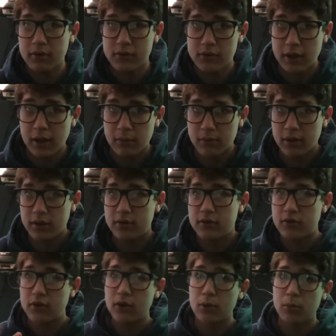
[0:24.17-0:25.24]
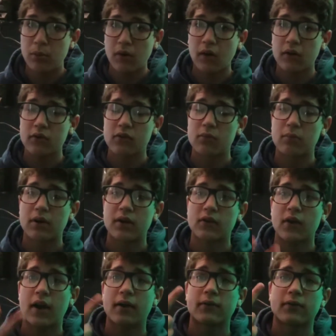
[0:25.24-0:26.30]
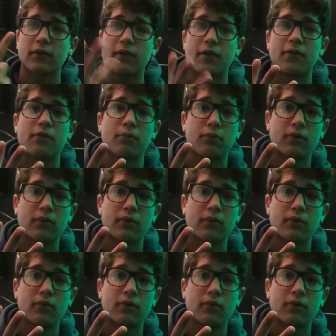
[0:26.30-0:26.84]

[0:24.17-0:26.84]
sound is 2 parts, but it's actually